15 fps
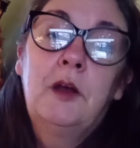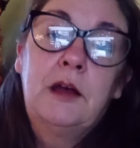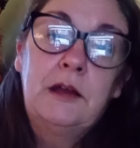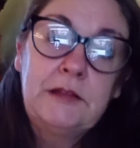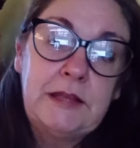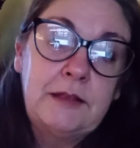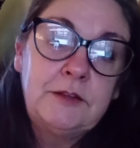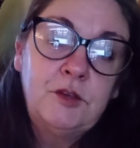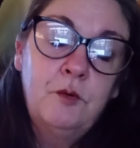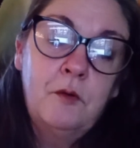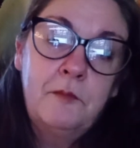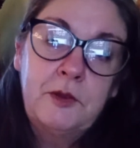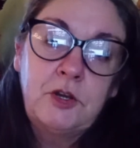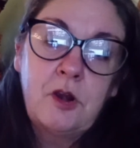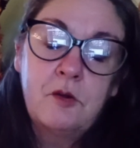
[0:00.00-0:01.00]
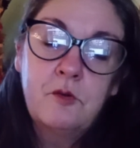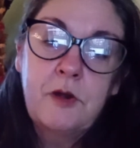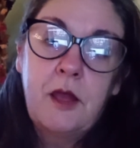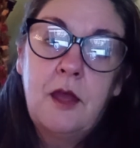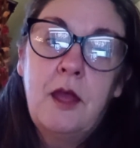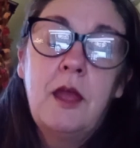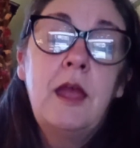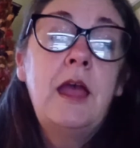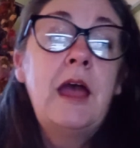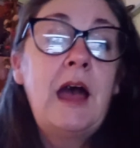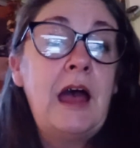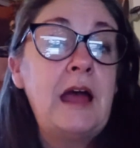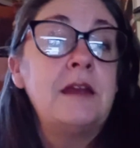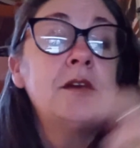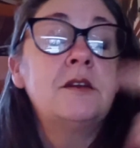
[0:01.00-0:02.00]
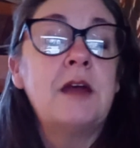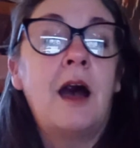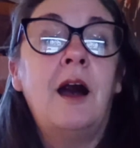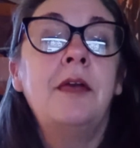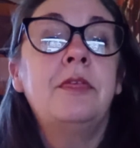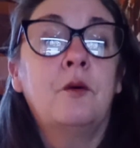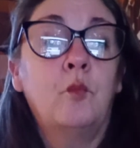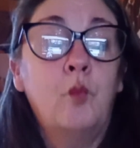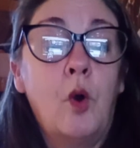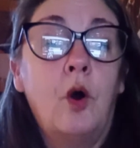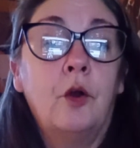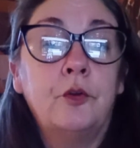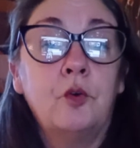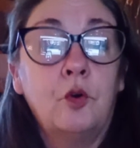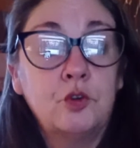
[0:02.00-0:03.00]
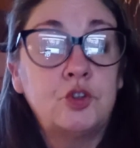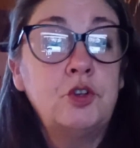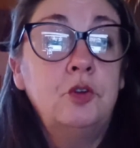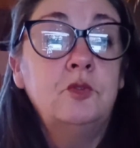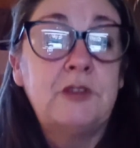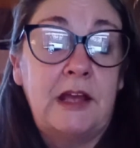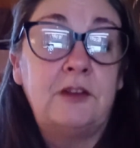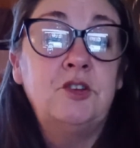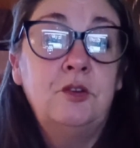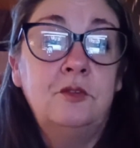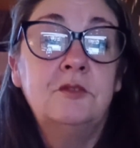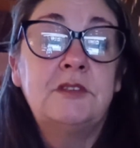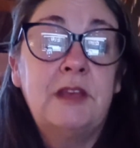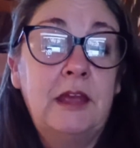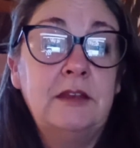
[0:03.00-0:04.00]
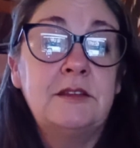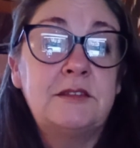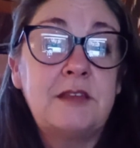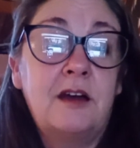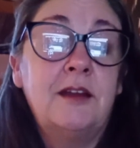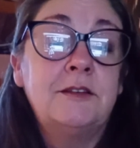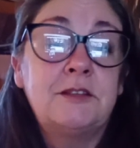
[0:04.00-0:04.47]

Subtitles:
a tattoo on my shoulder, and either 1 or 2 tattoos inside.